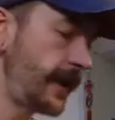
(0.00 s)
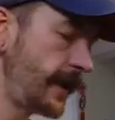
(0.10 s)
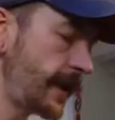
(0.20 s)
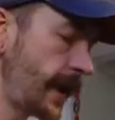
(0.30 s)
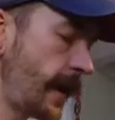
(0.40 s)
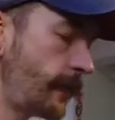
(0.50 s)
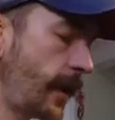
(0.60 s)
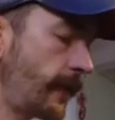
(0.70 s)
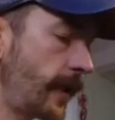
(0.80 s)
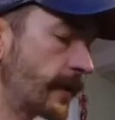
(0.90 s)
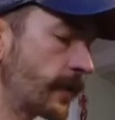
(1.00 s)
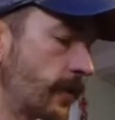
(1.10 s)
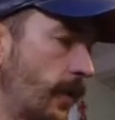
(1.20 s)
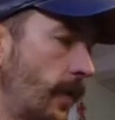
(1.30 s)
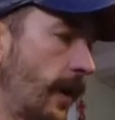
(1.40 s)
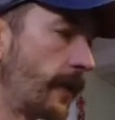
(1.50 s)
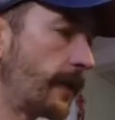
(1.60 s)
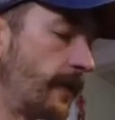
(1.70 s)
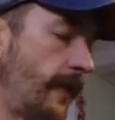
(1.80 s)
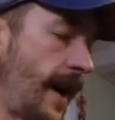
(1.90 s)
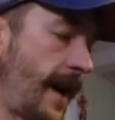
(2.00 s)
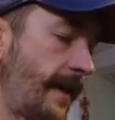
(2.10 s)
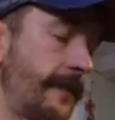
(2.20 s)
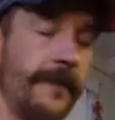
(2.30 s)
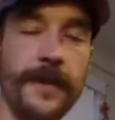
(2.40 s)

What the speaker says: ease, I gave BraveRats a score of 5.